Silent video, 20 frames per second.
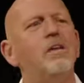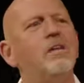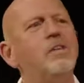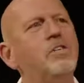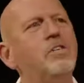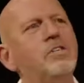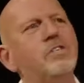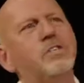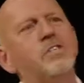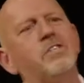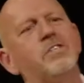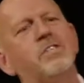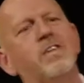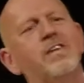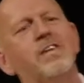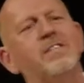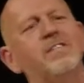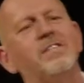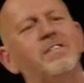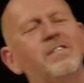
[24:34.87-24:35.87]
Jesus
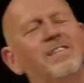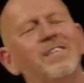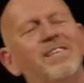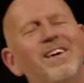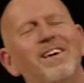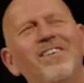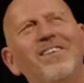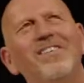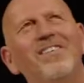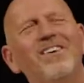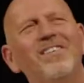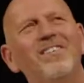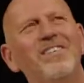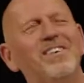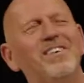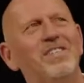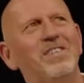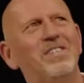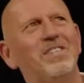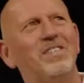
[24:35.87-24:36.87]
says, oh, what,
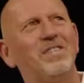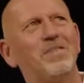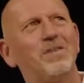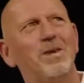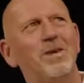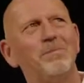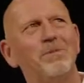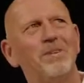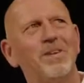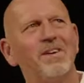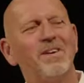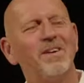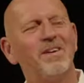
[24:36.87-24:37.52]
what, what's the scripture?